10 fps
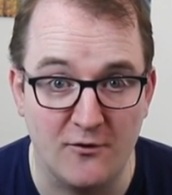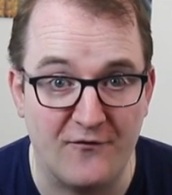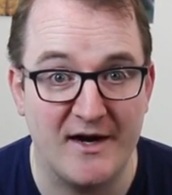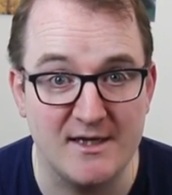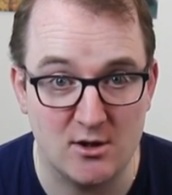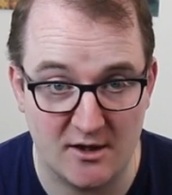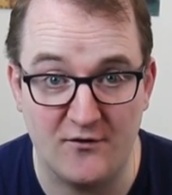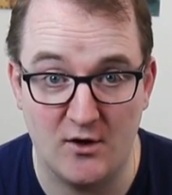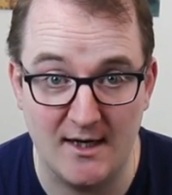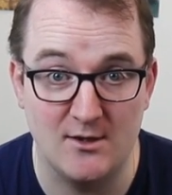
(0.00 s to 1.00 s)
to find out if
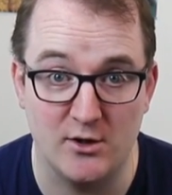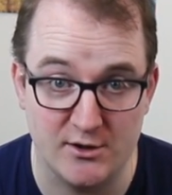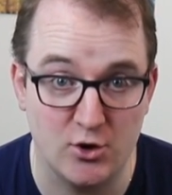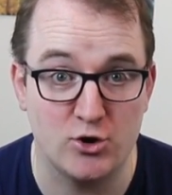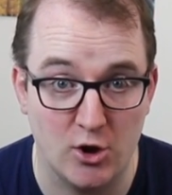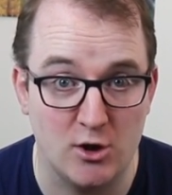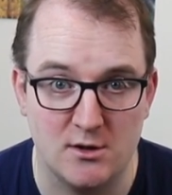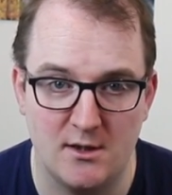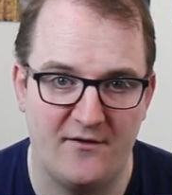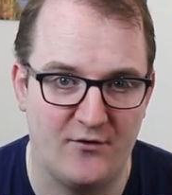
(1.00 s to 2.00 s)
your landlord is good or
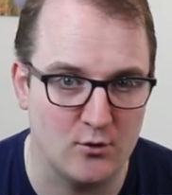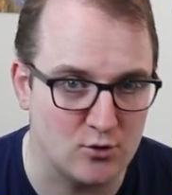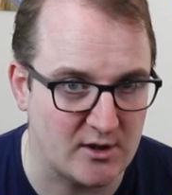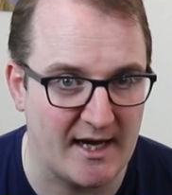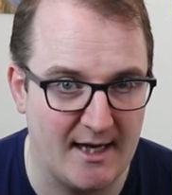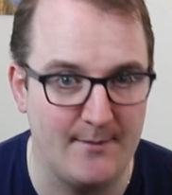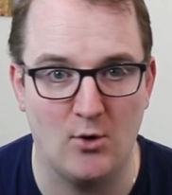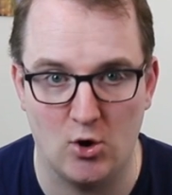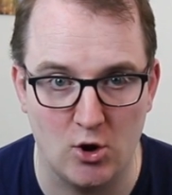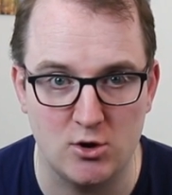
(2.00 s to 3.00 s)
not, if you're going to take
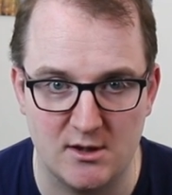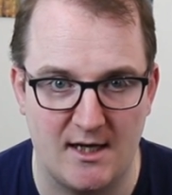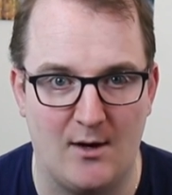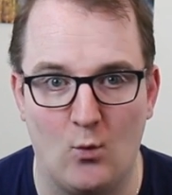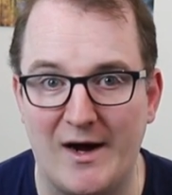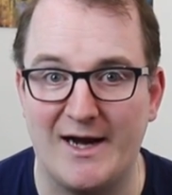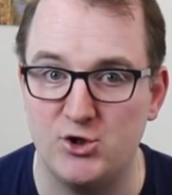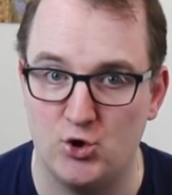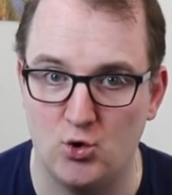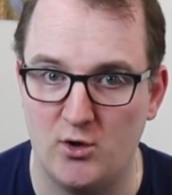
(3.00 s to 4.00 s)
him or not, and what
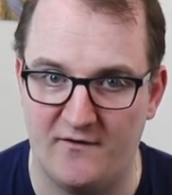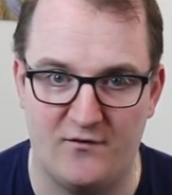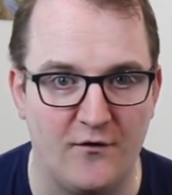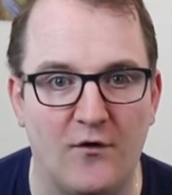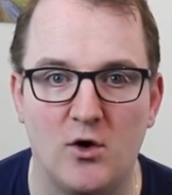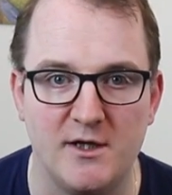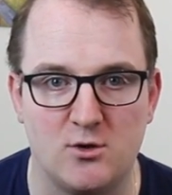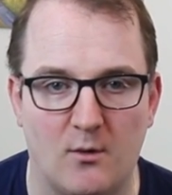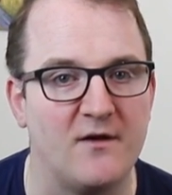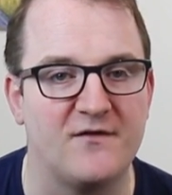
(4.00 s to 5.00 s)
can you do if you fall
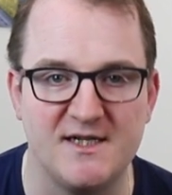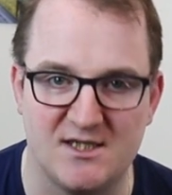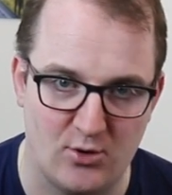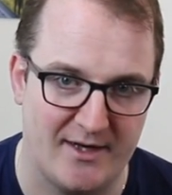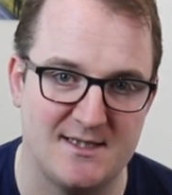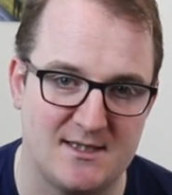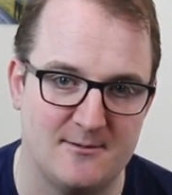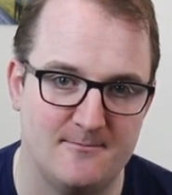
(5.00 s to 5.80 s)
into one of his tricks.